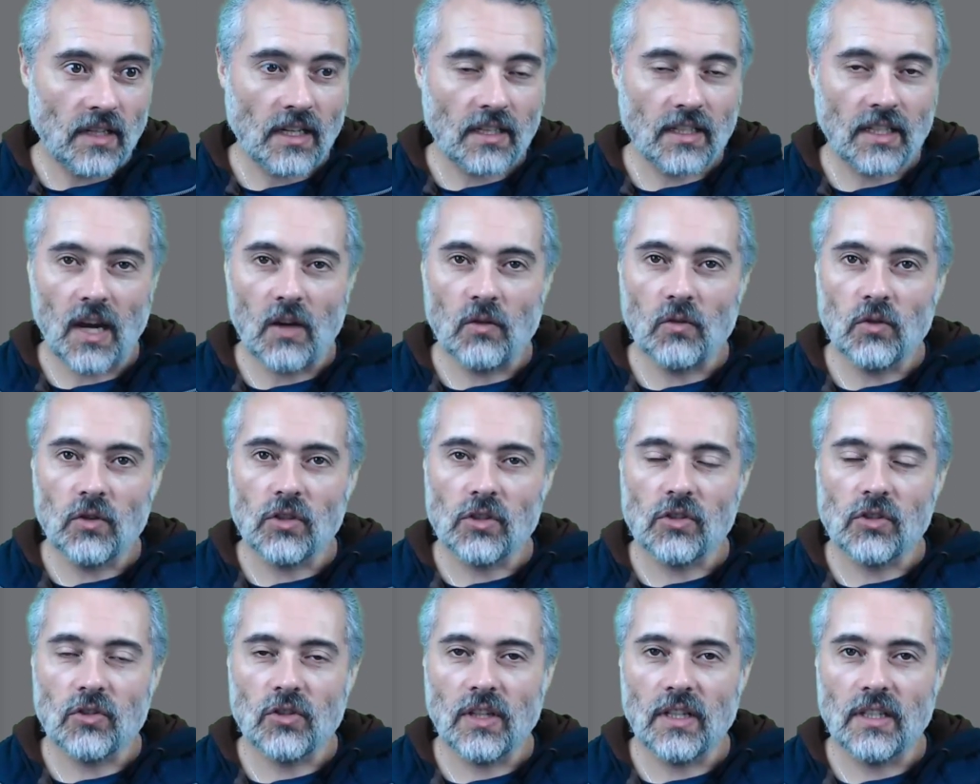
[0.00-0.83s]

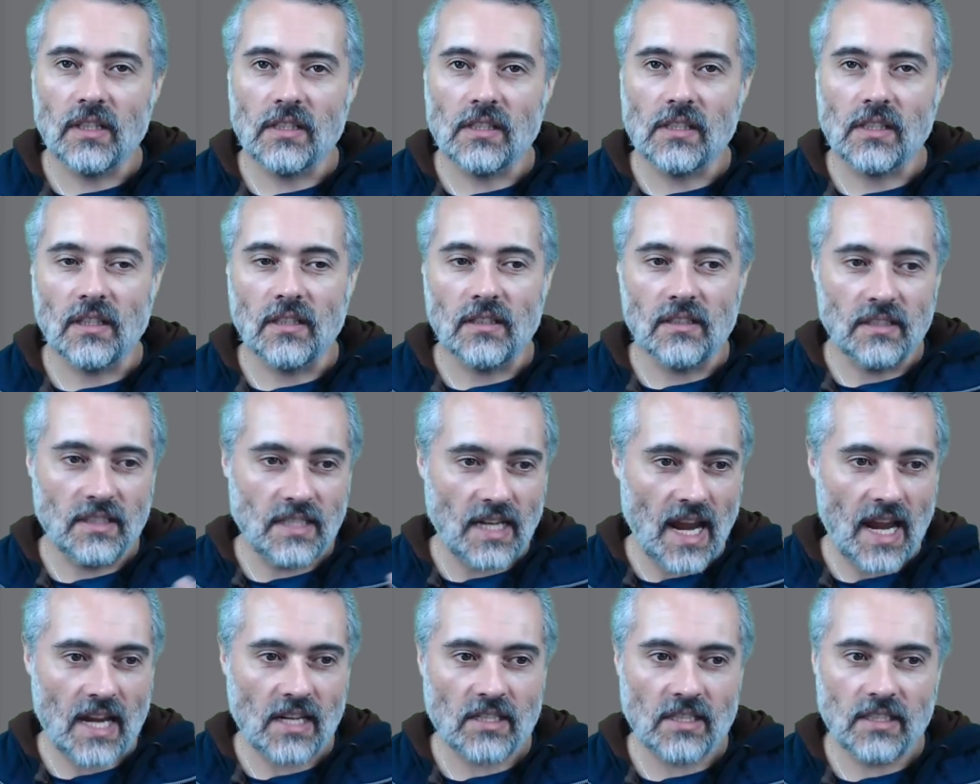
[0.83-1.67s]
counterstrings and
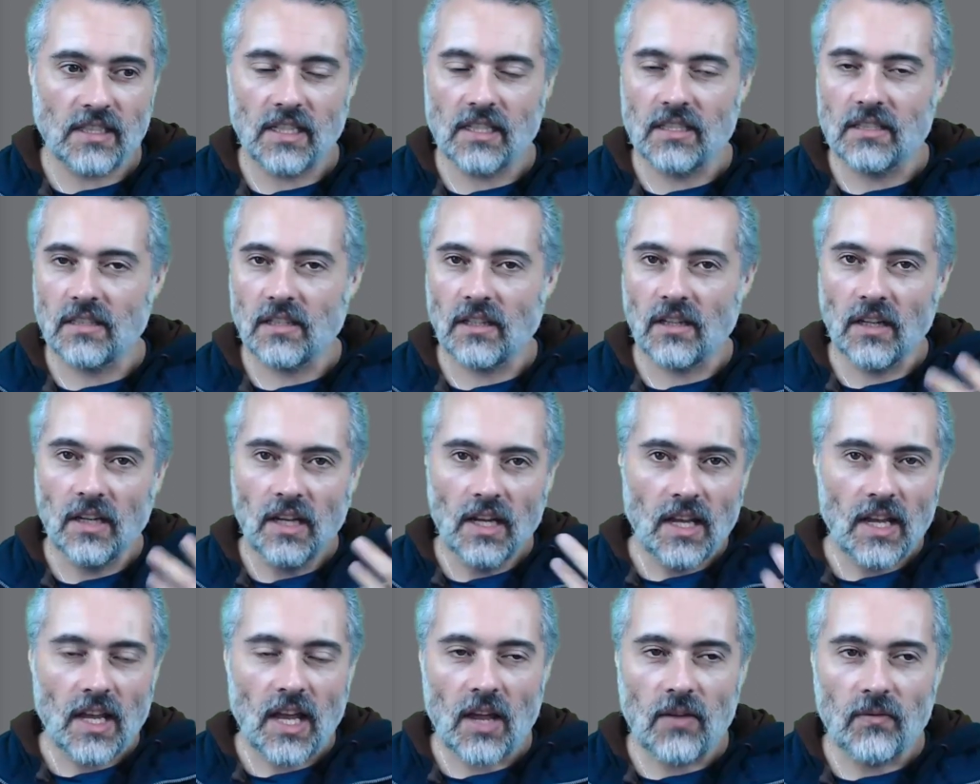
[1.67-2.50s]
test data
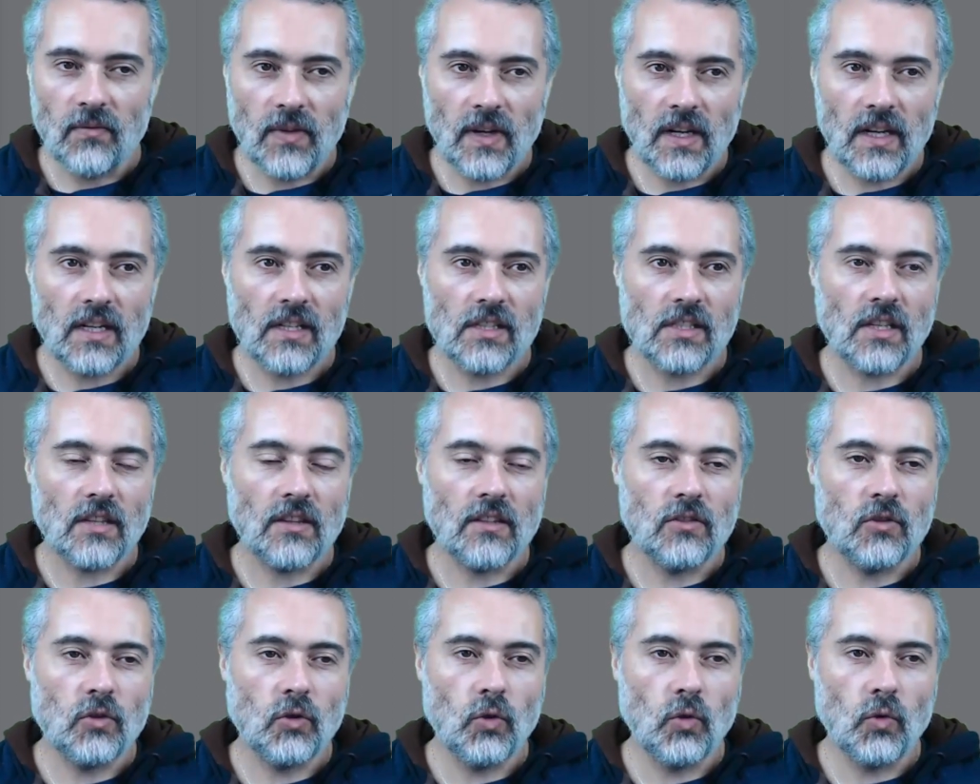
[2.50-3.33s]
and various
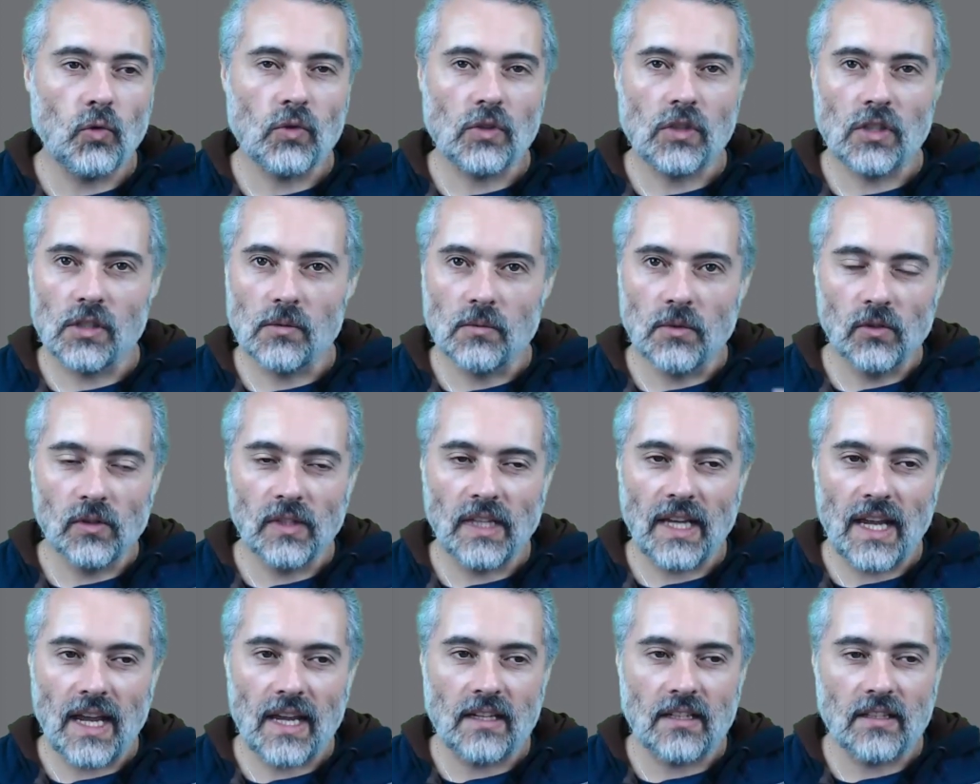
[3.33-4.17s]
other tools, because we don't
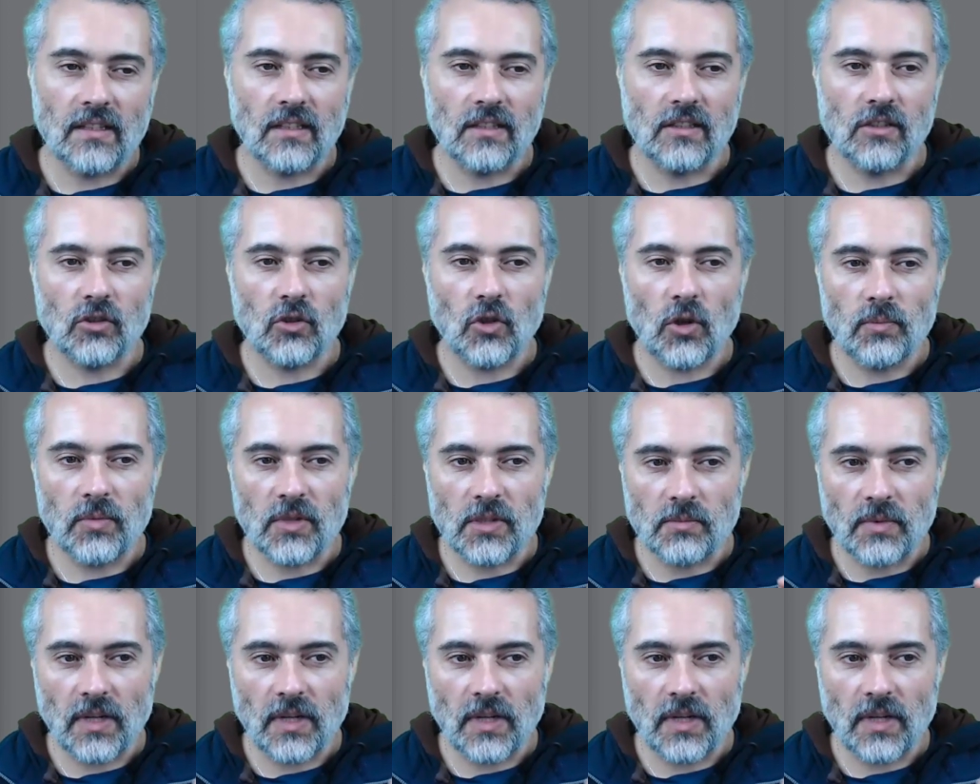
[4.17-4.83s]
let anything stop us.